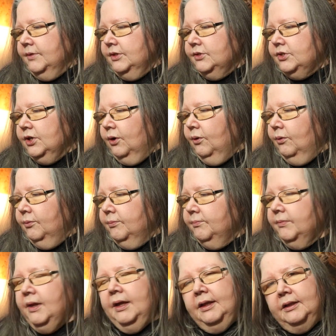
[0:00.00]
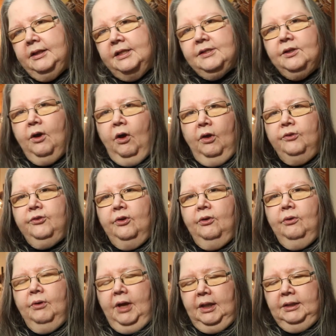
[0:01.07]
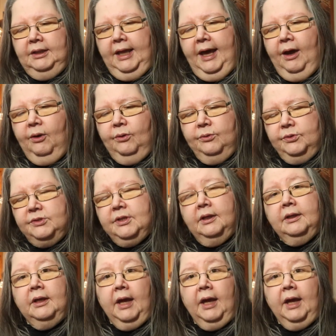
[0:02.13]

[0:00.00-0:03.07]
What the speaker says: So this also allows